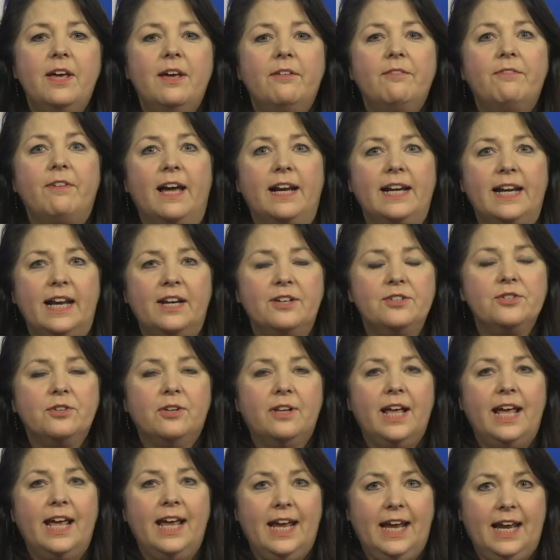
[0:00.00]

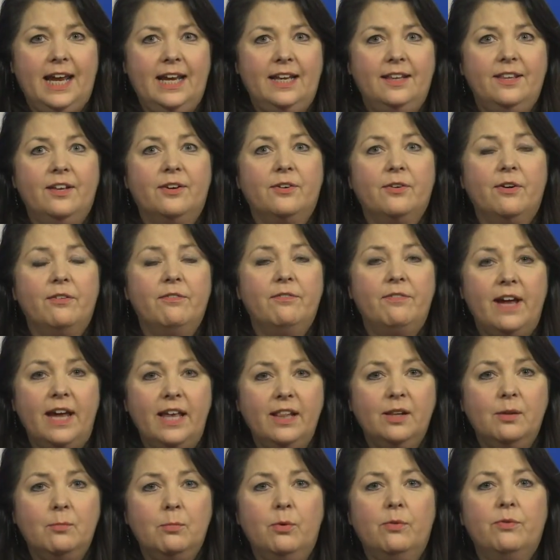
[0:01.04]
financial aid that are
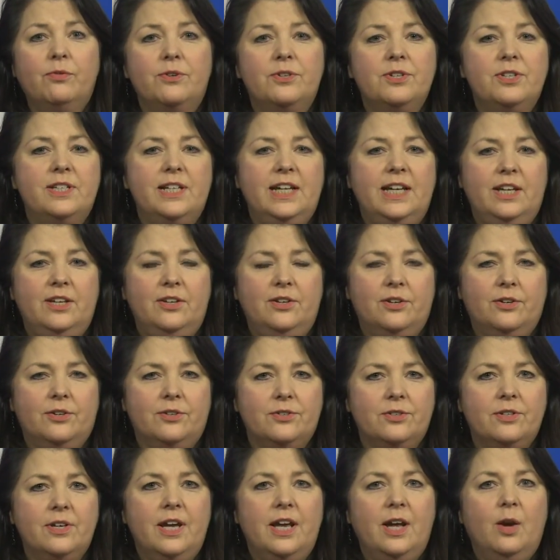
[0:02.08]
available for
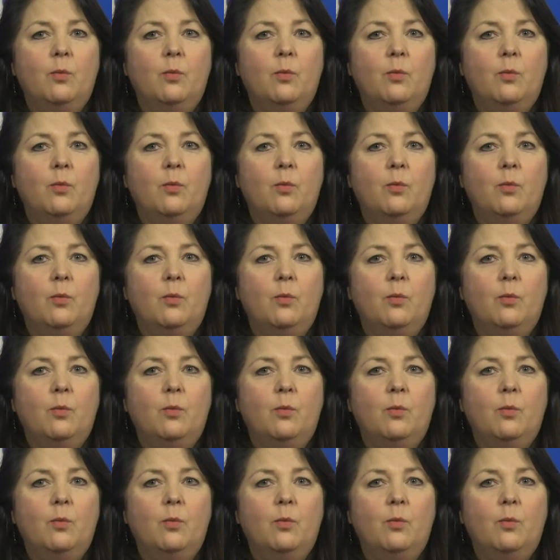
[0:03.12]
seniors.